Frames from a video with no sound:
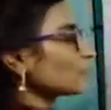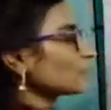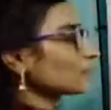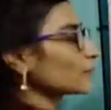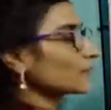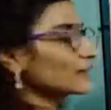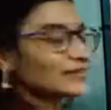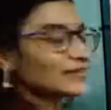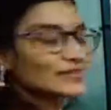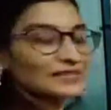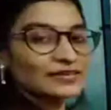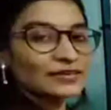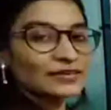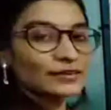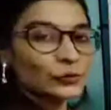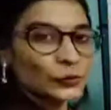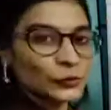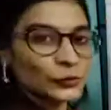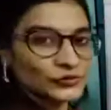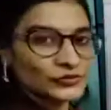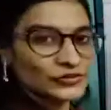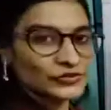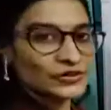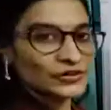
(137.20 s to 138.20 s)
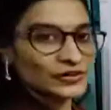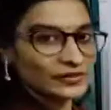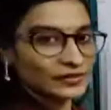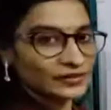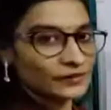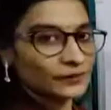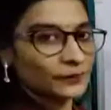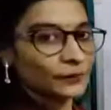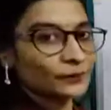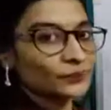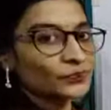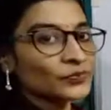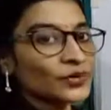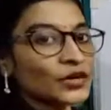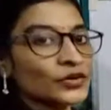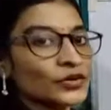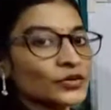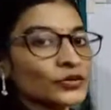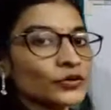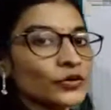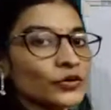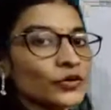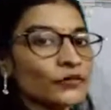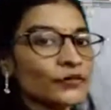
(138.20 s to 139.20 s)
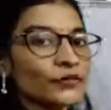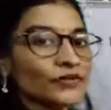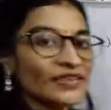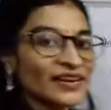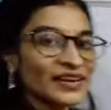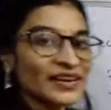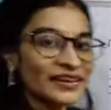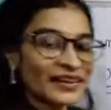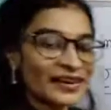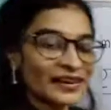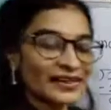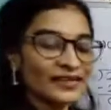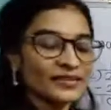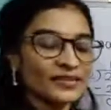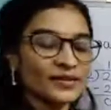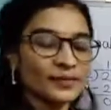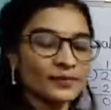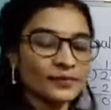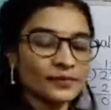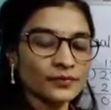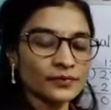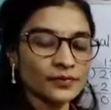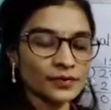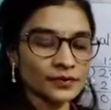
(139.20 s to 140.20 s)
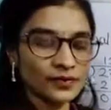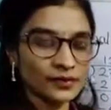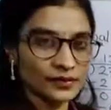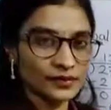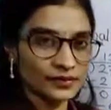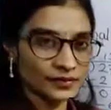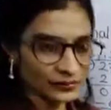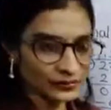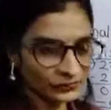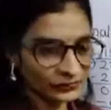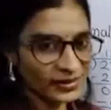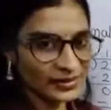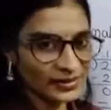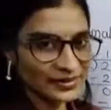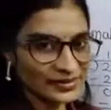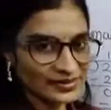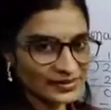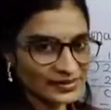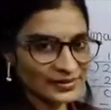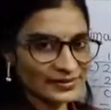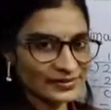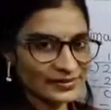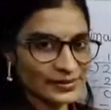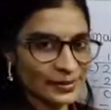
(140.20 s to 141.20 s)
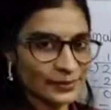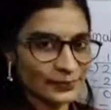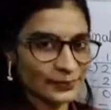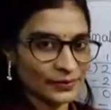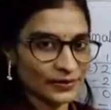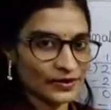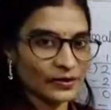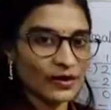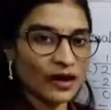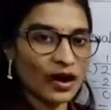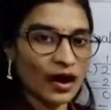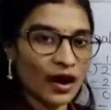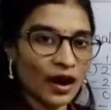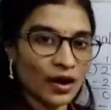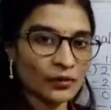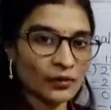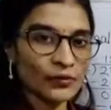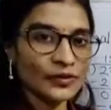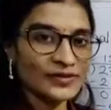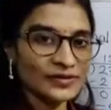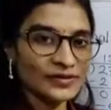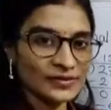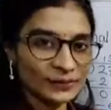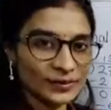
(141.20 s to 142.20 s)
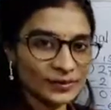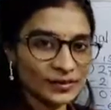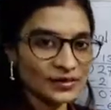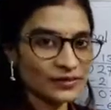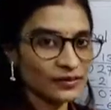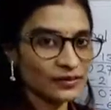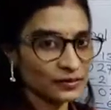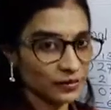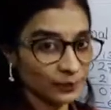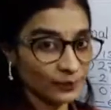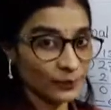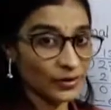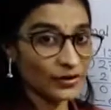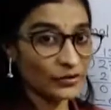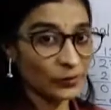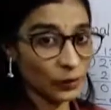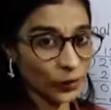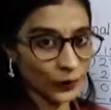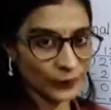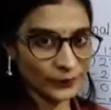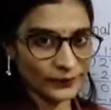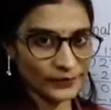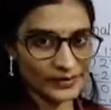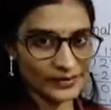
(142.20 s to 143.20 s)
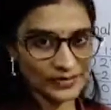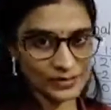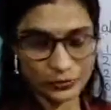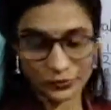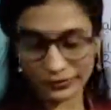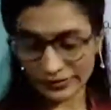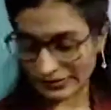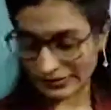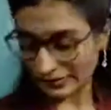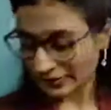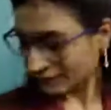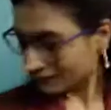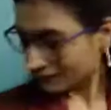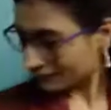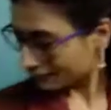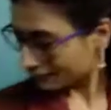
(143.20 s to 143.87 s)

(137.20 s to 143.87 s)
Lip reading: number is a quotient here. So we will take some various example how decimal number operates on it.